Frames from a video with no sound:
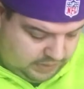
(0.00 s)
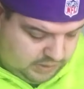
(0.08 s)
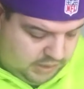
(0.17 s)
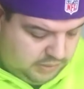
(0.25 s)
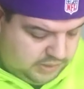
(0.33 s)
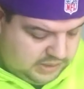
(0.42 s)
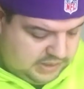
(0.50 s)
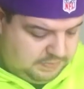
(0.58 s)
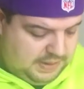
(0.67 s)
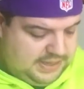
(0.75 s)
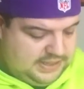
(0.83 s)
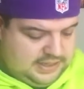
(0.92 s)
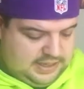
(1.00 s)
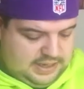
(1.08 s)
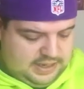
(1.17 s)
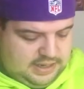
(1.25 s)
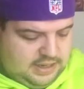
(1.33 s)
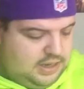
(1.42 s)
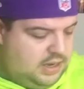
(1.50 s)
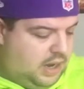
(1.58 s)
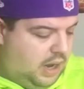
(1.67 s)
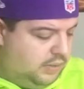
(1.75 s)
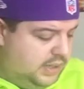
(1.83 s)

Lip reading: Loads of space in it. Oh,